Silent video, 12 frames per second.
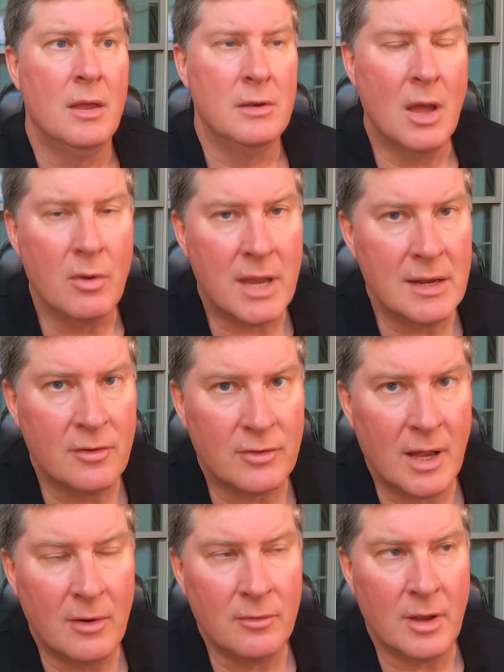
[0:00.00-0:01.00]
No kidney
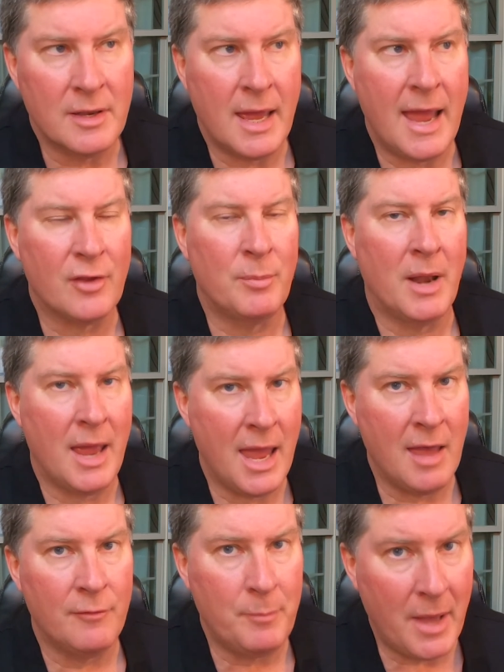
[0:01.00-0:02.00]
stone attacks, but I
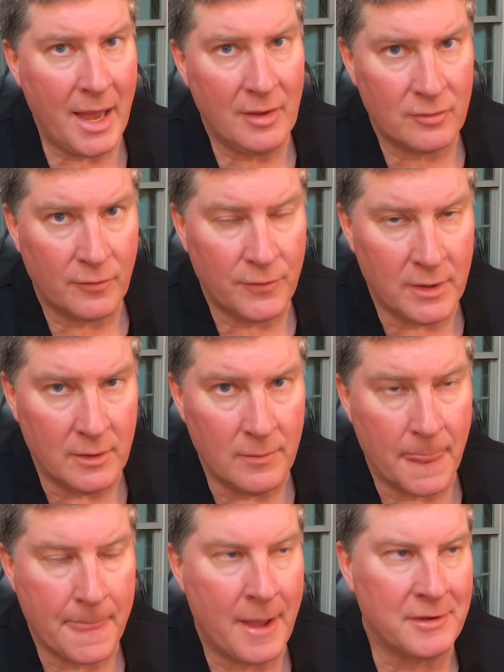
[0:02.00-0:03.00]
have passed a few.
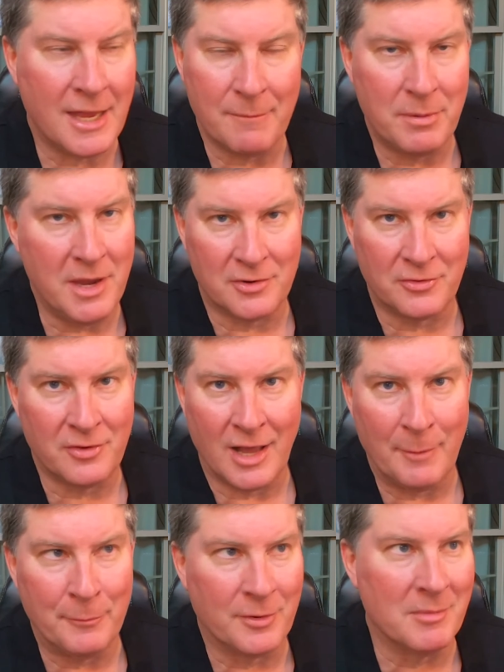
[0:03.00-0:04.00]
And I take pictures
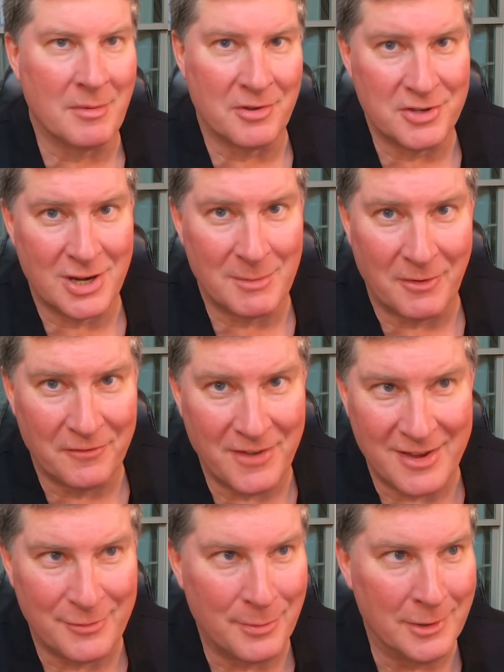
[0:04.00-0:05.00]
of them. Sometimes I share them on
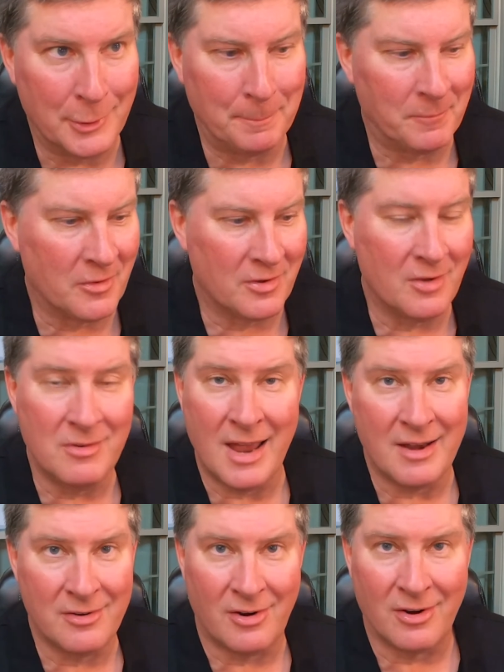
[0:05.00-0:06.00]
Facebook. They're so
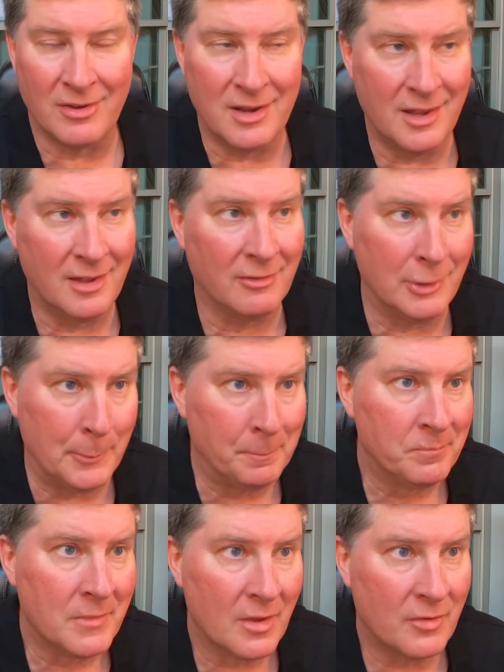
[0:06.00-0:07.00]
gnarly and ugly.
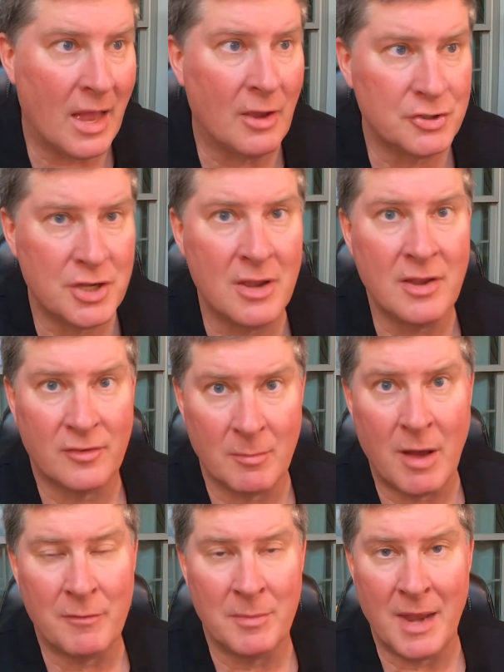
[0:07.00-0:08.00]
So I'll show you some
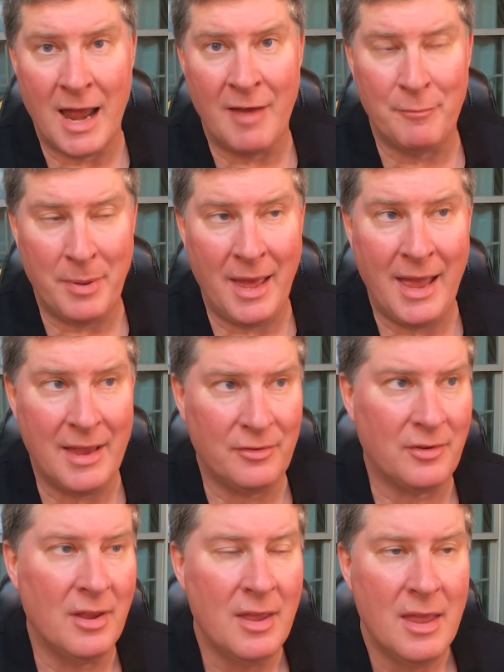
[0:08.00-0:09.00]
of them that I've
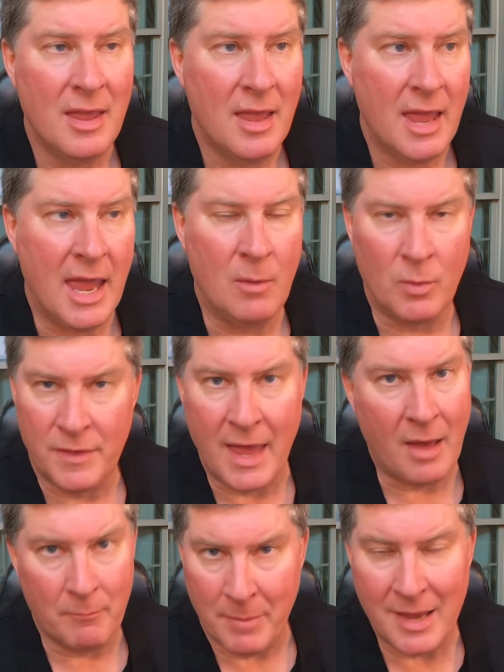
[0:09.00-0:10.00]
passed, and
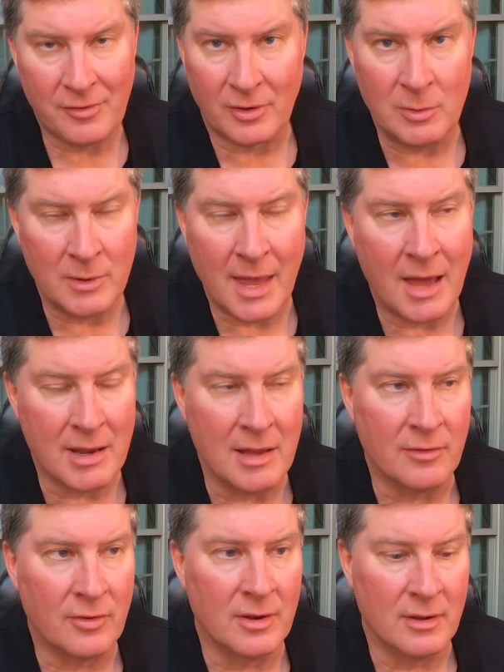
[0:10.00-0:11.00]
basically without
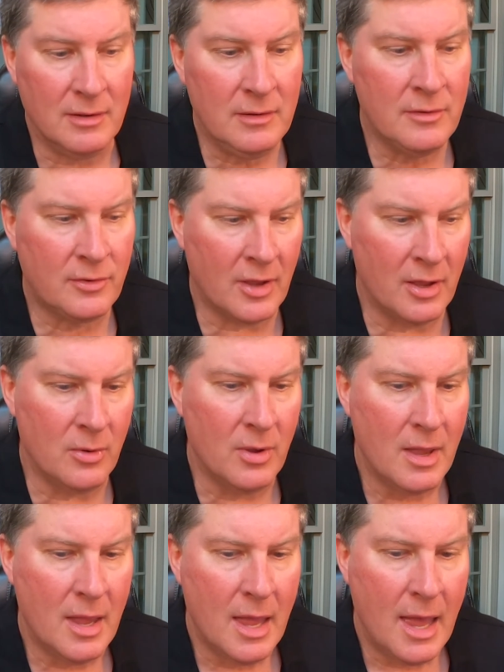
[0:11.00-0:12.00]
incident. So
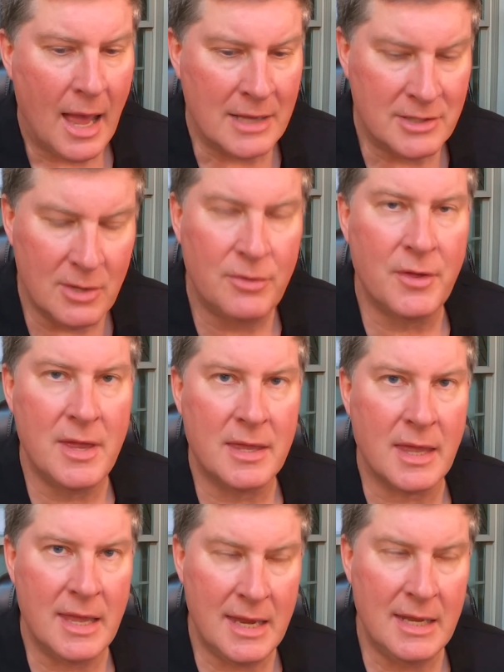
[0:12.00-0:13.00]
I do
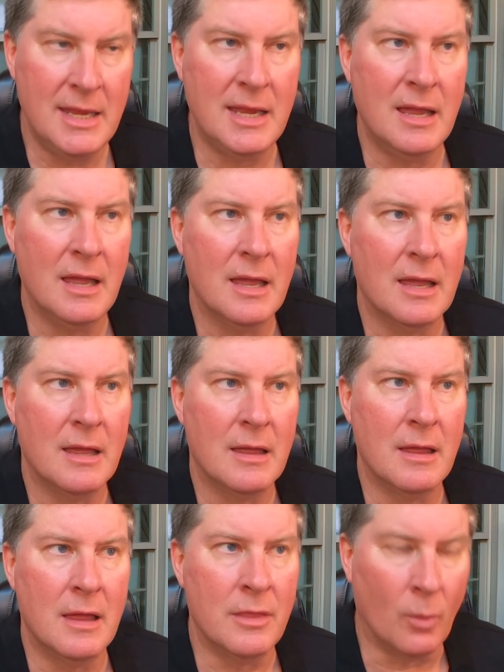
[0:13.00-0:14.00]
think eating
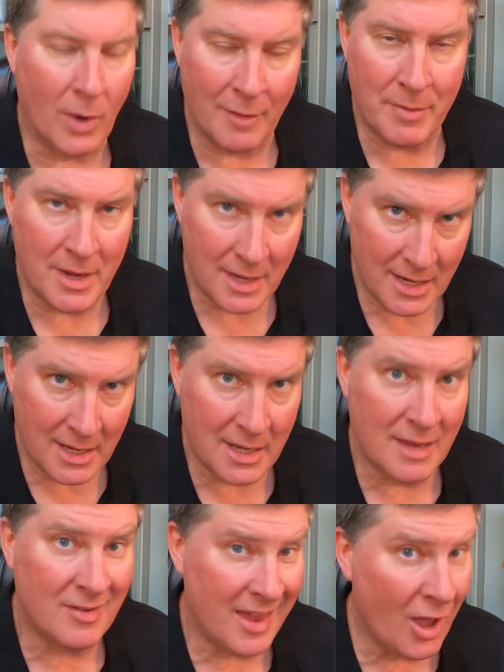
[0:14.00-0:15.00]
the way I've been
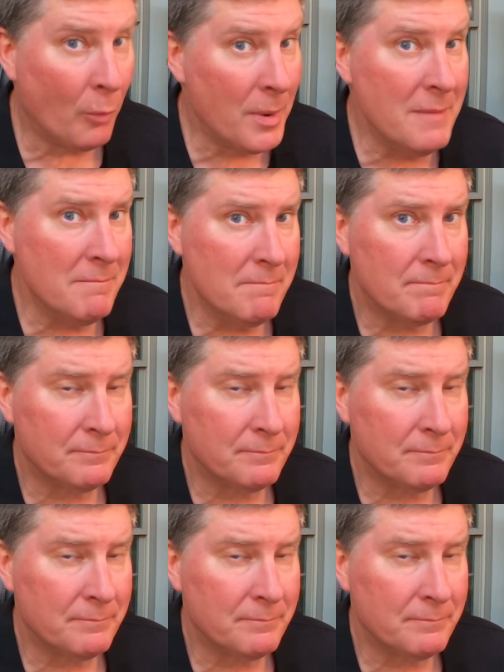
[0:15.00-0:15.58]
eating is helping.